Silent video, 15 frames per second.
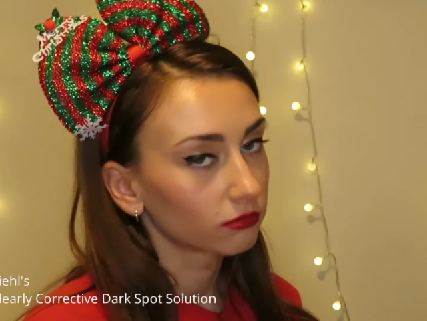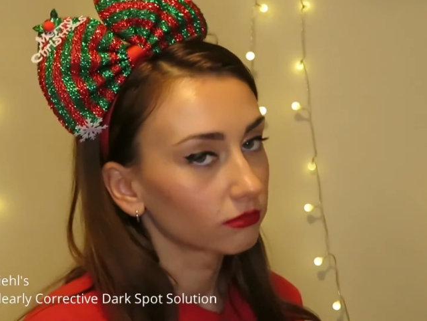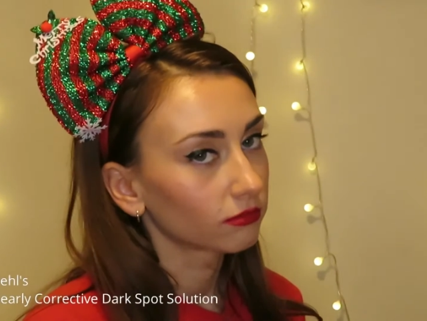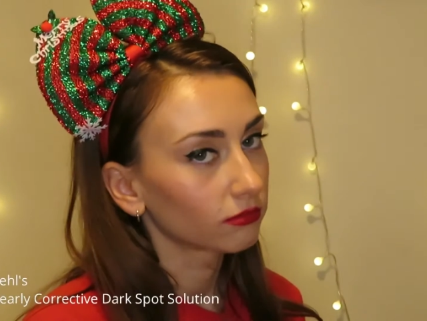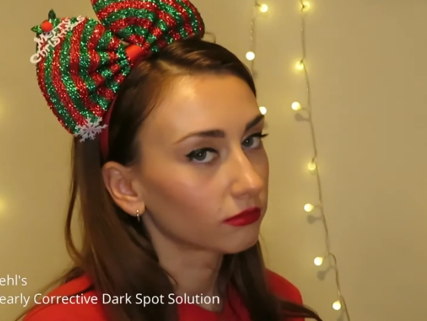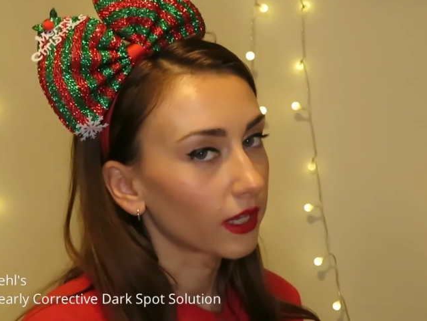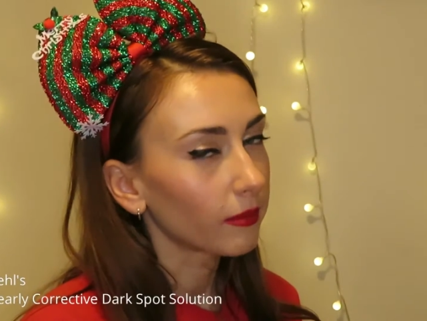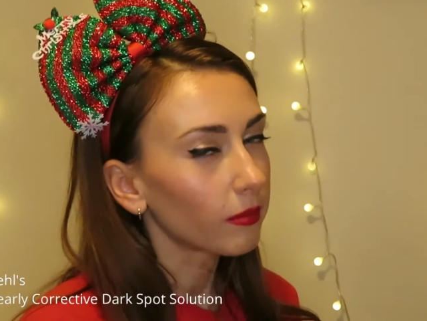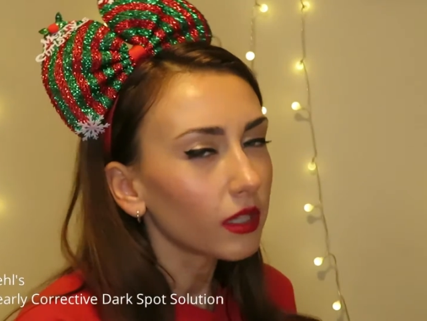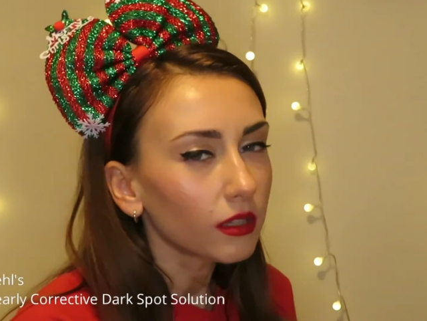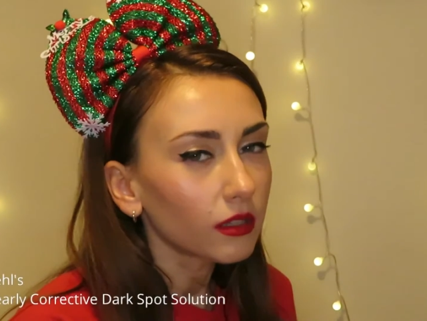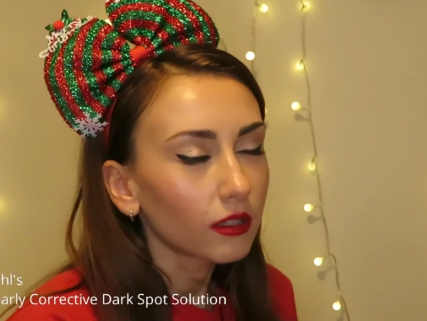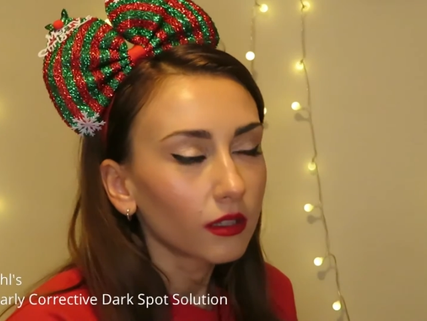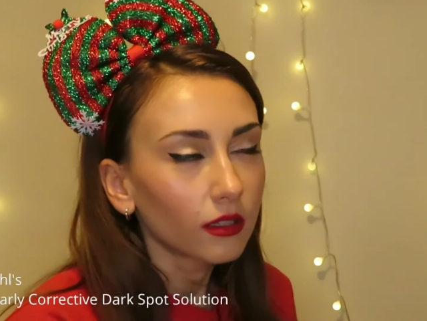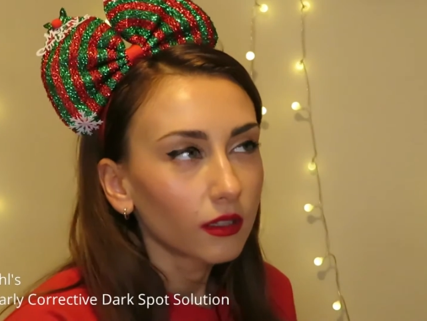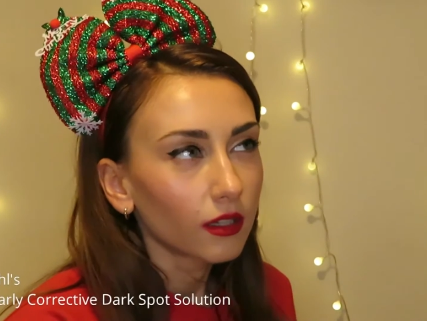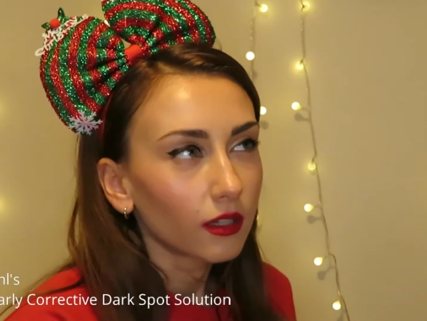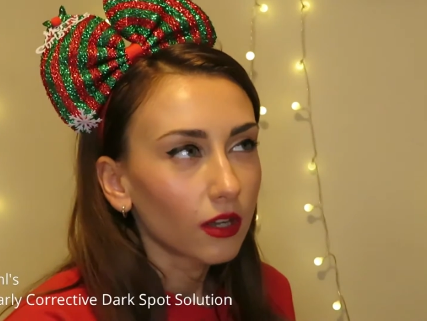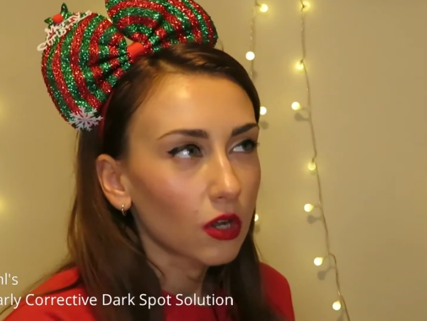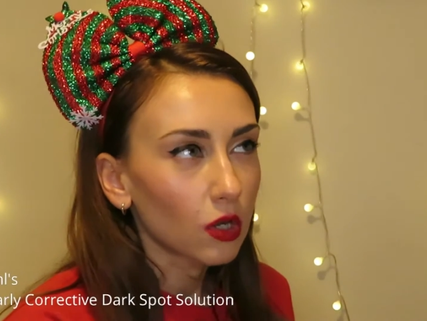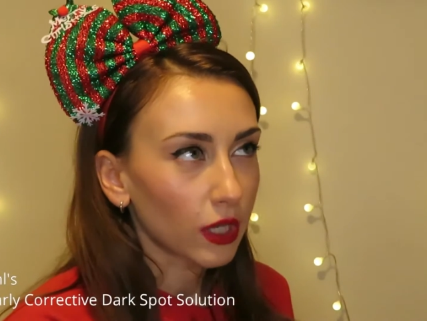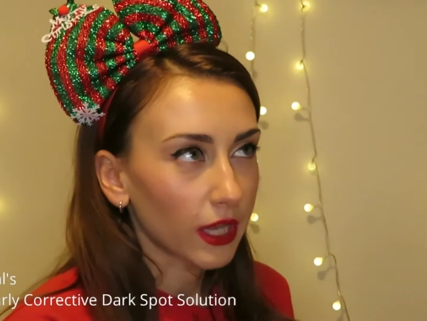I mean,
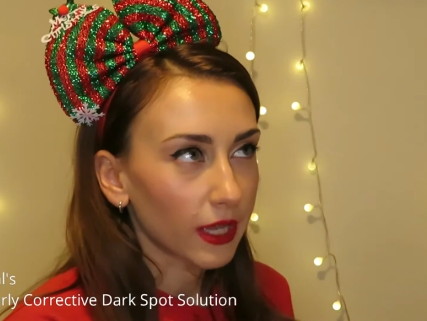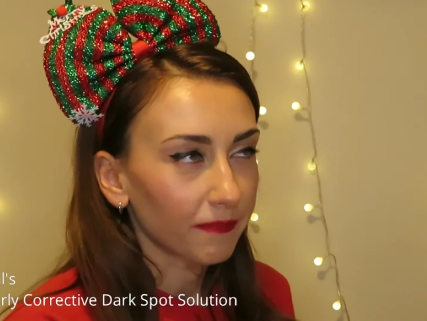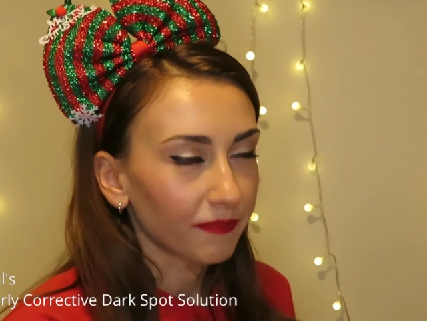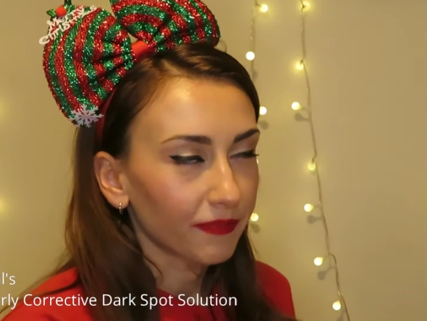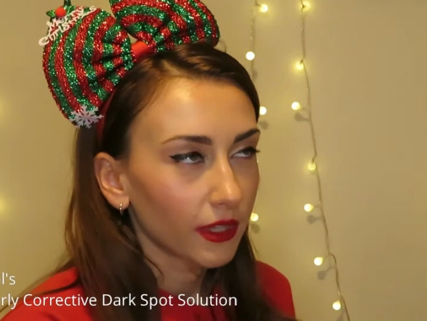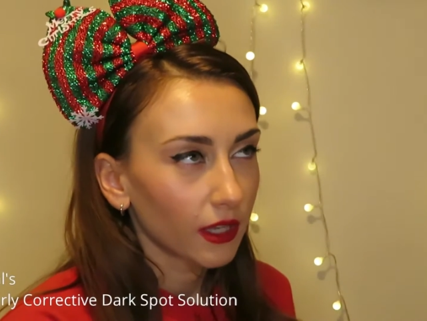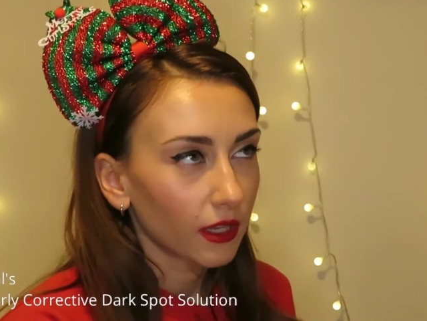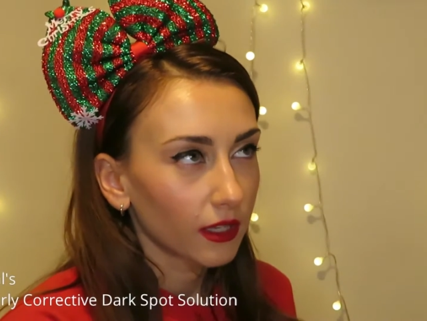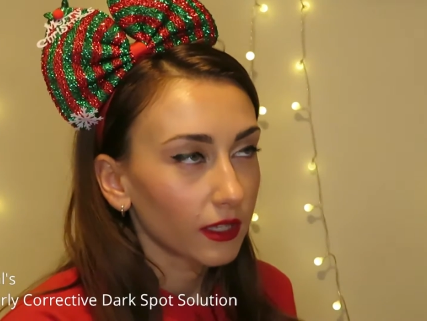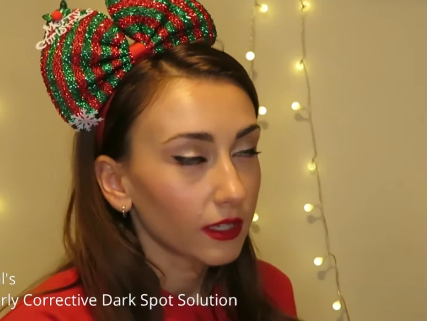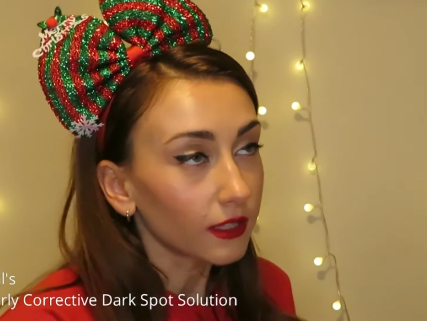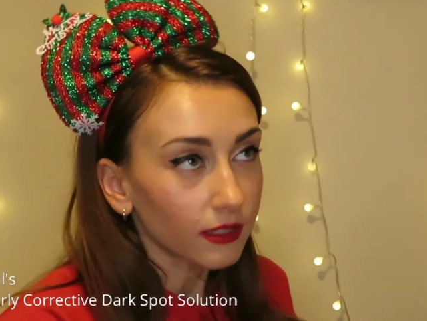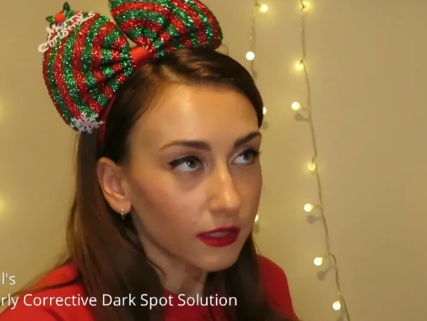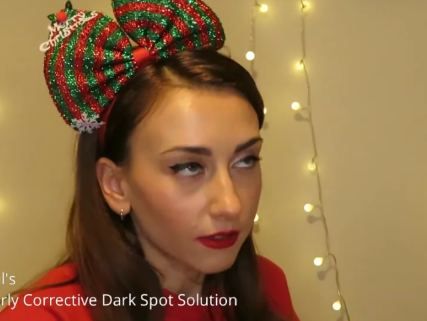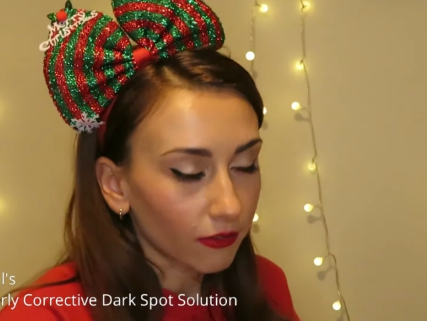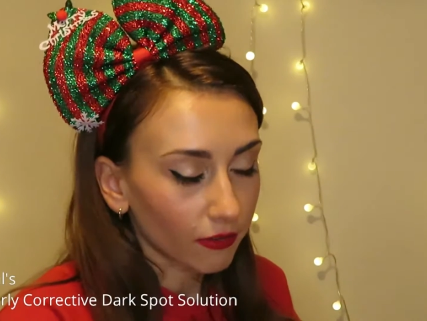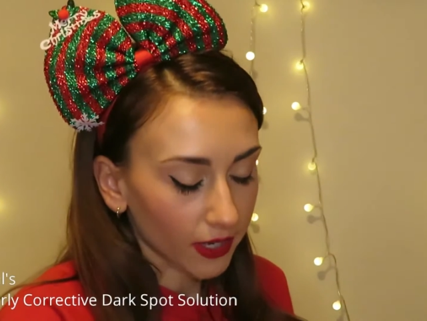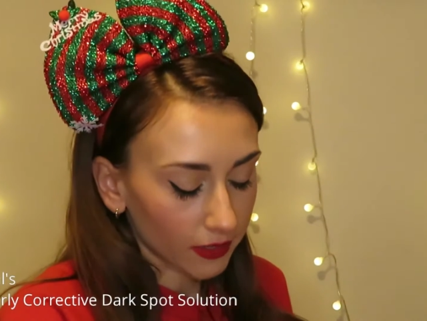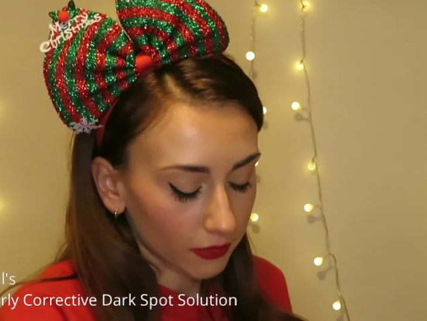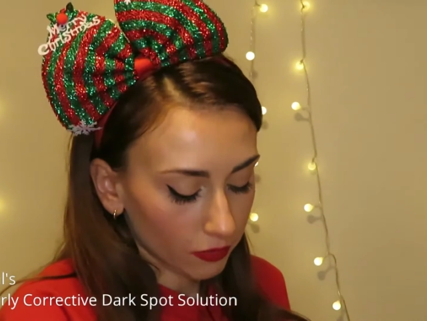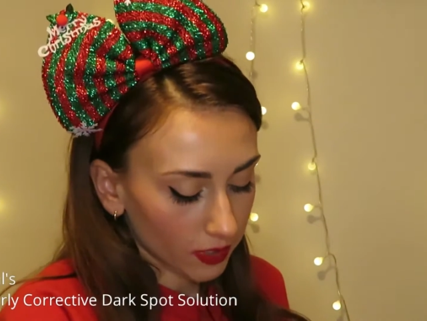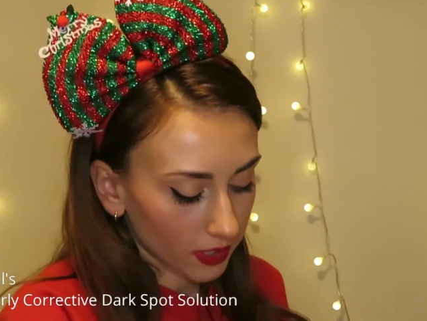okay, it's a
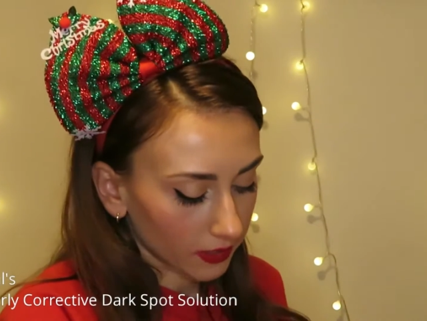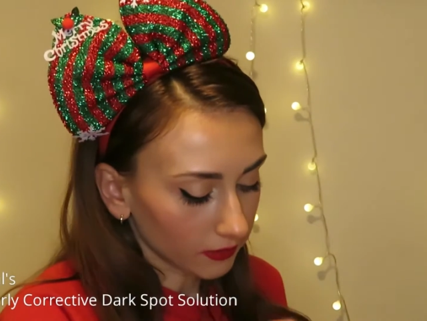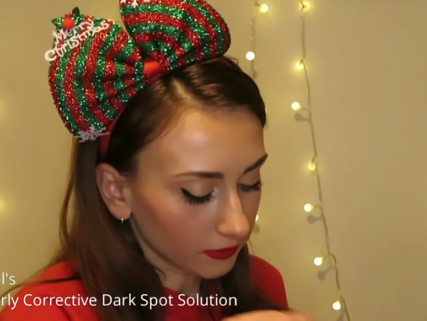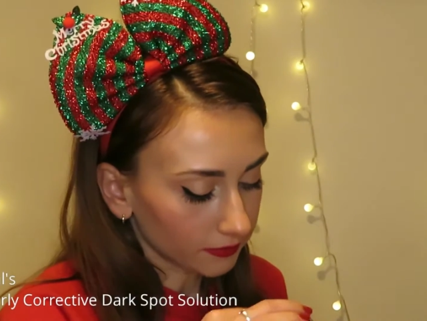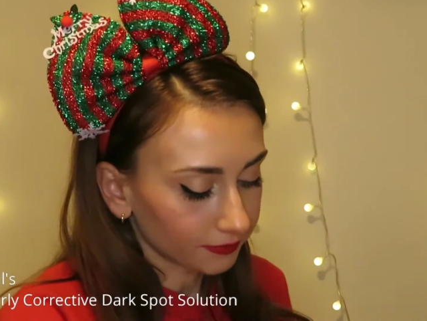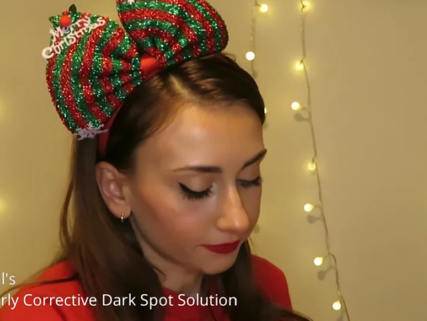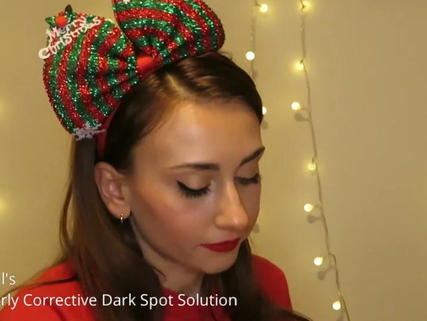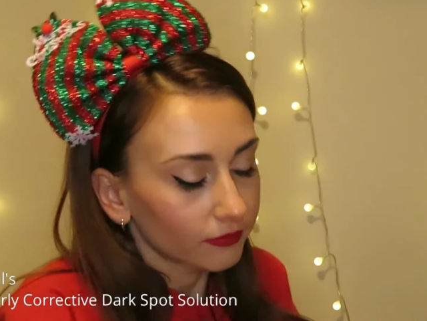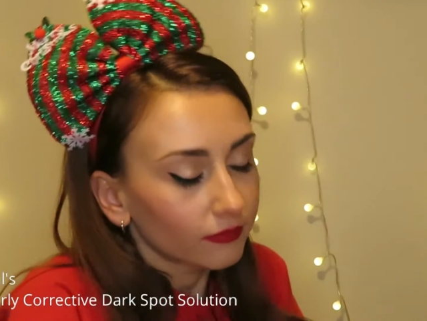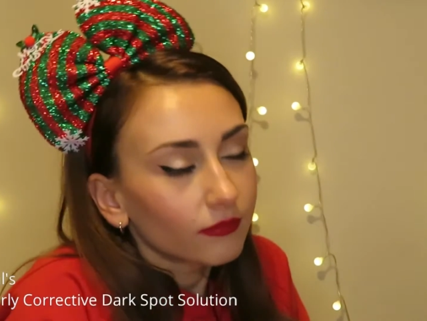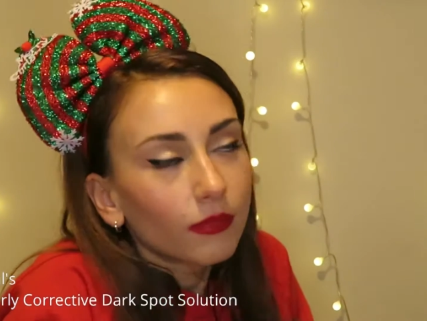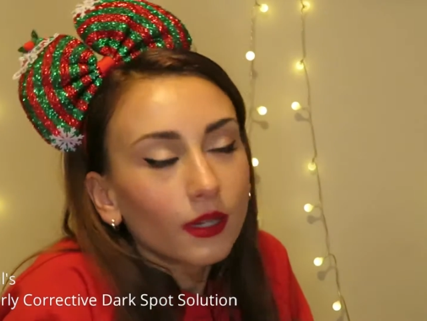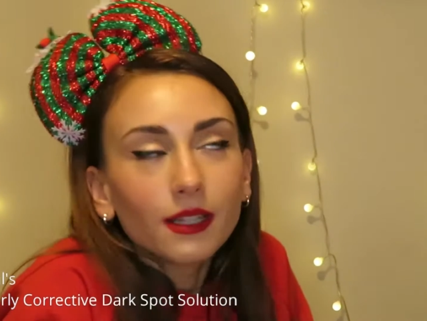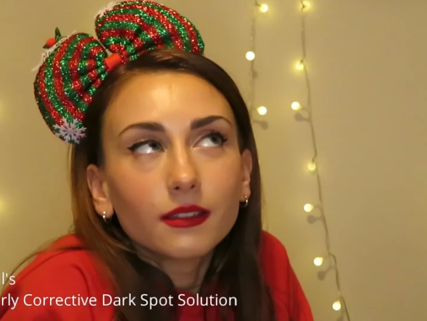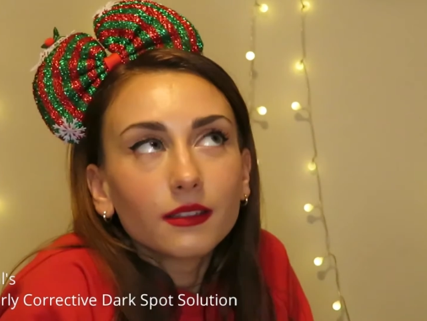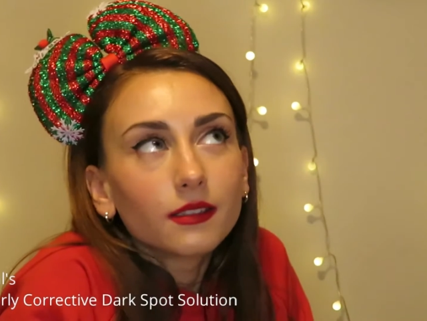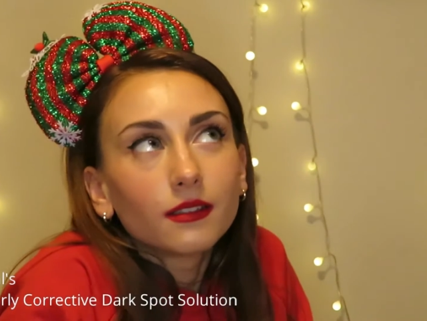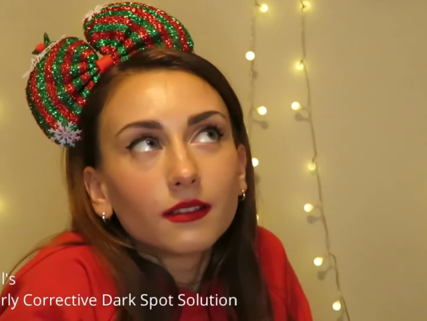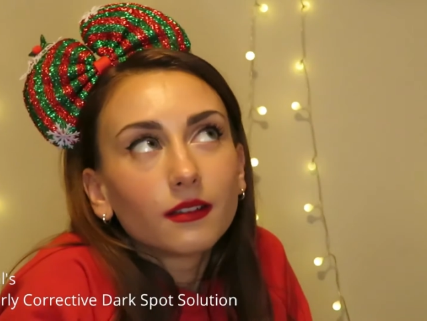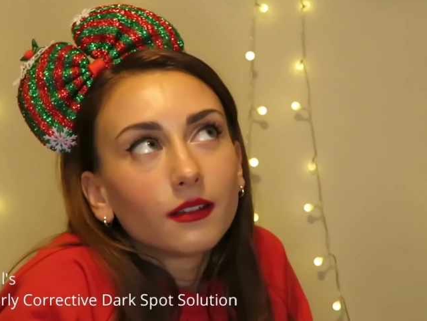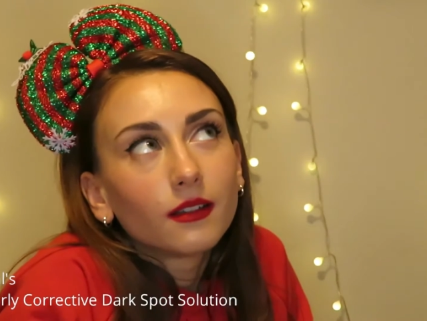great one, but